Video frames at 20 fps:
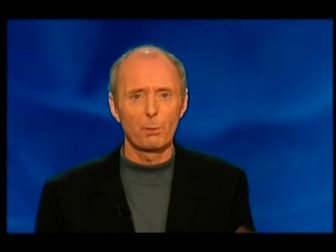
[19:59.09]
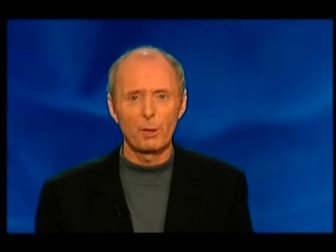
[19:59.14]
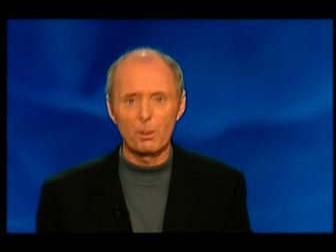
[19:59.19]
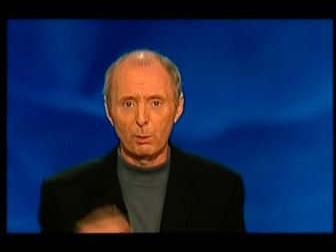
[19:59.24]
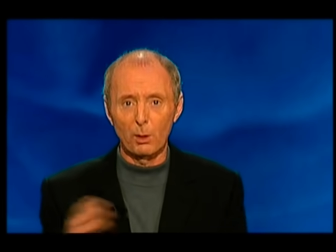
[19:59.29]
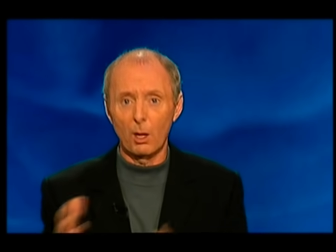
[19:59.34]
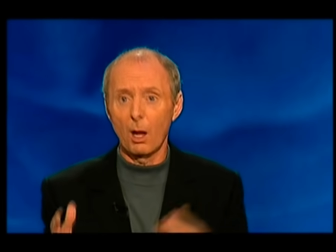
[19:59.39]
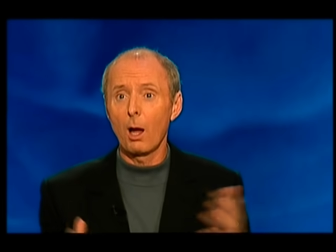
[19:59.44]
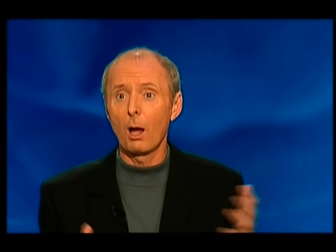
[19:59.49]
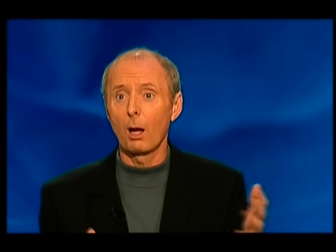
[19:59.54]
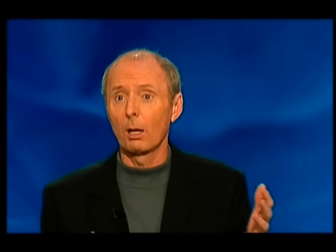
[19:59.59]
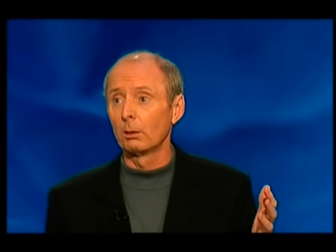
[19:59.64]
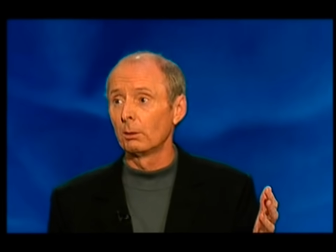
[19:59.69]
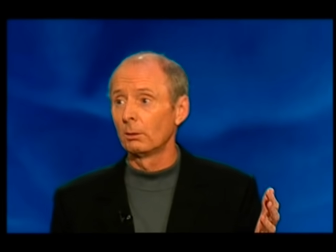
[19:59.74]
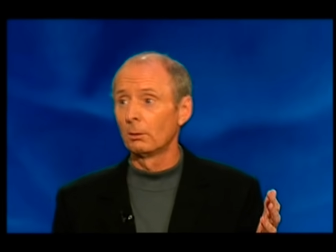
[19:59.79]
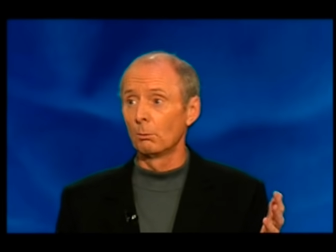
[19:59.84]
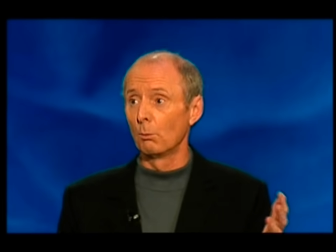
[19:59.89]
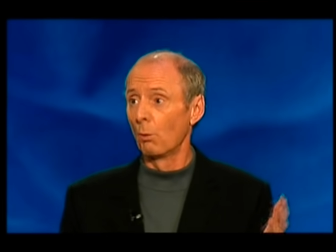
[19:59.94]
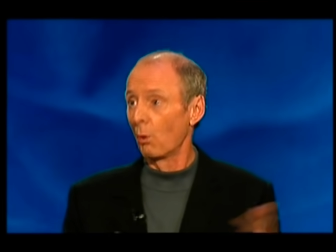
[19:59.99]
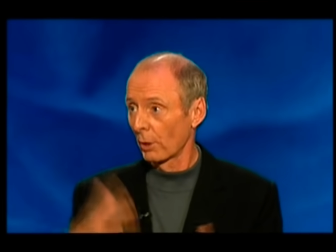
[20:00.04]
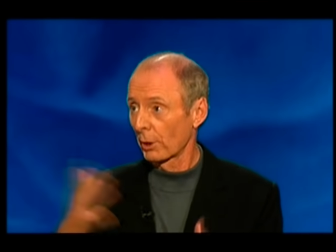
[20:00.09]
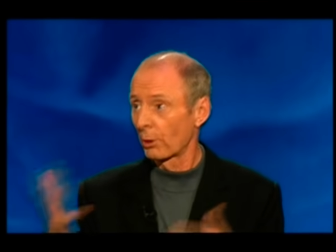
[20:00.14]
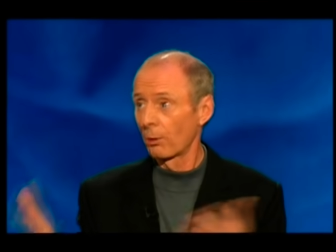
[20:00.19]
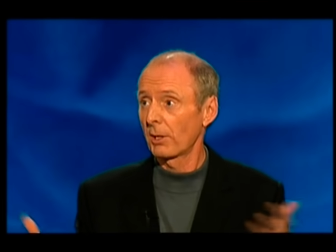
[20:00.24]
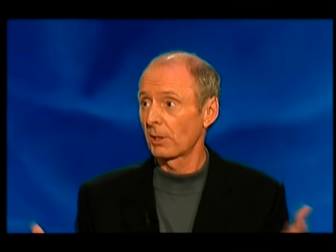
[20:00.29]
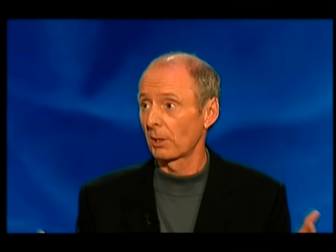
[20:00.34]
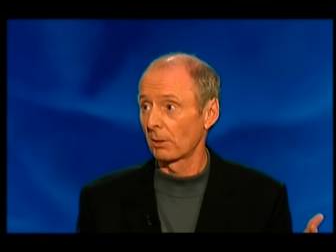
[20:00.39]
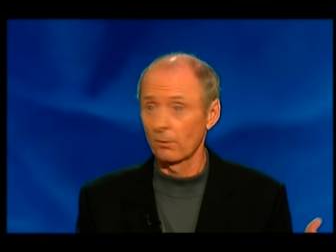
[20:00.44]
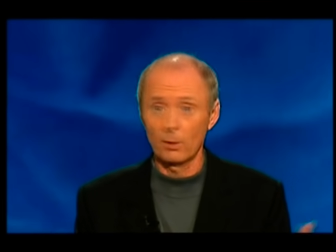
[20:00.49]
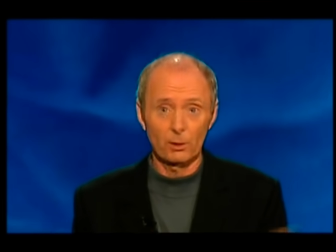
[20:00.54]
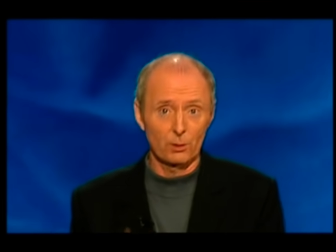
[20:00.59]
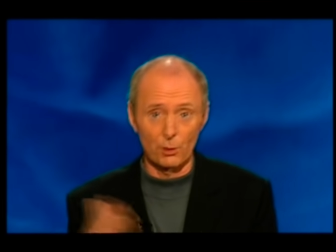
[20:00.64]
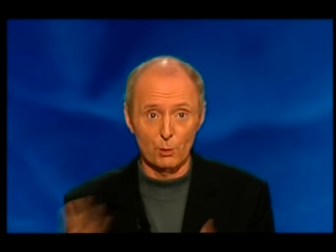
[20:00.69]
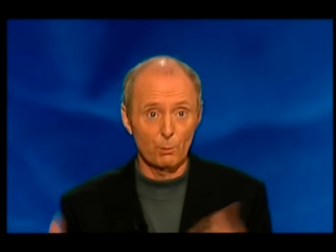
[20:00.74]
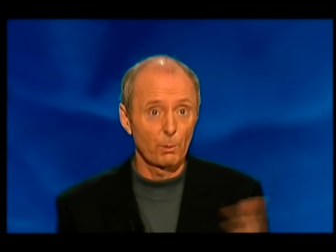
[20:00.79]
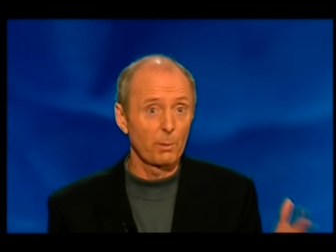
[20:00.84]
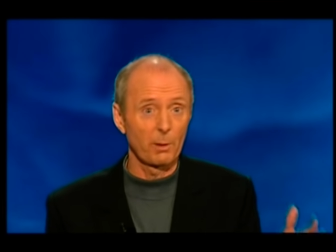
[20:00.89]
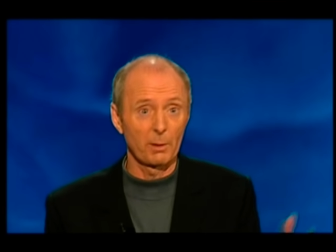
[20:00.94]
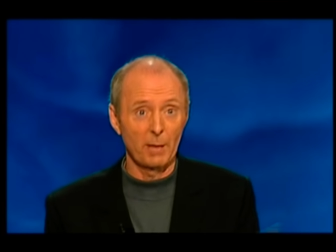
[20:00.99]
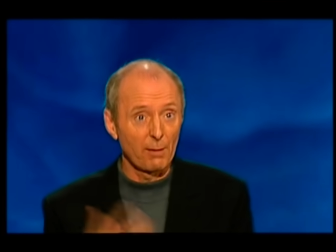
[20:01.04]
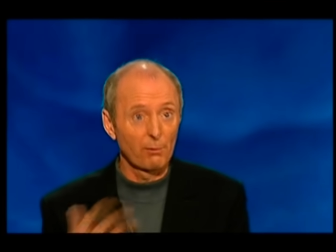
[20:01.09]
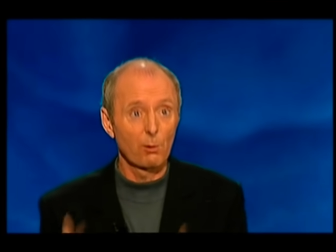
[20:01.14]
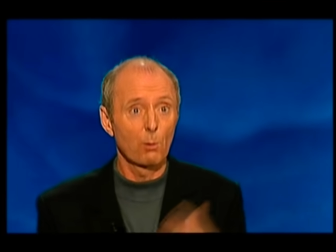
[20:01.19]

people are more aggressive, not just women.